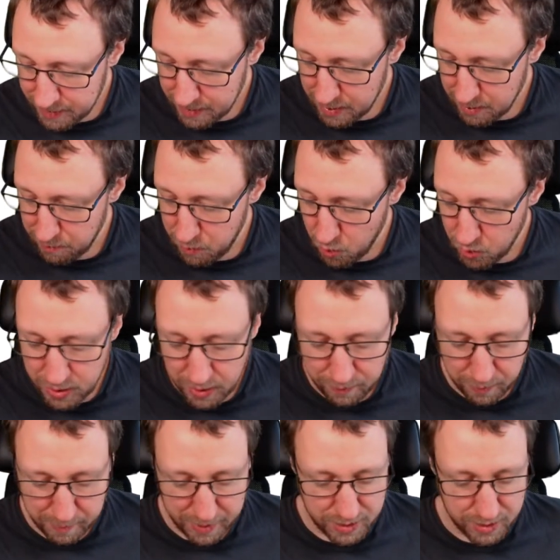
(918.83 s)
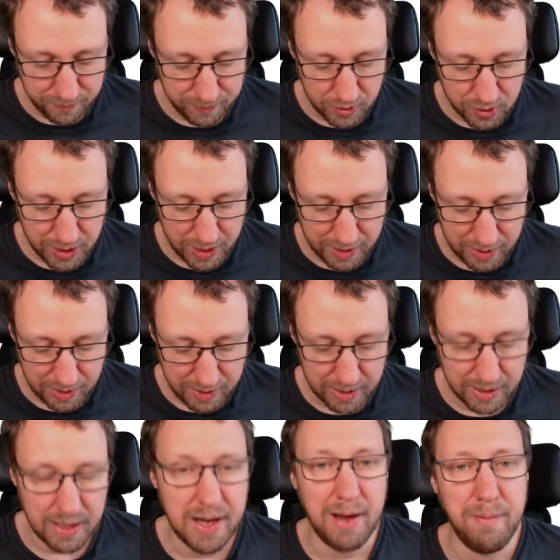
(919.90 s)
the mutual information of the channel
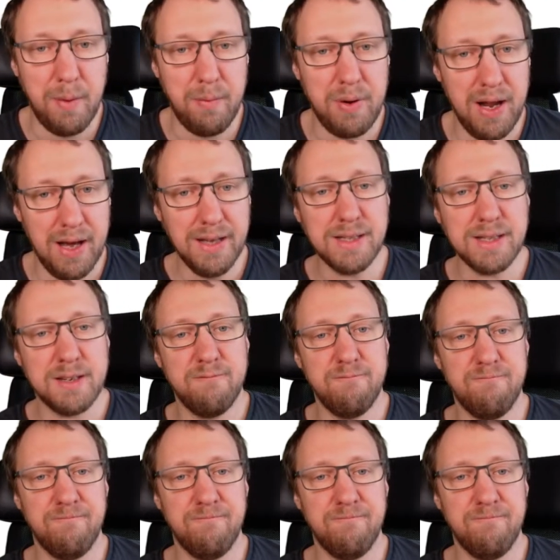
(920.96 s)
gamma plus,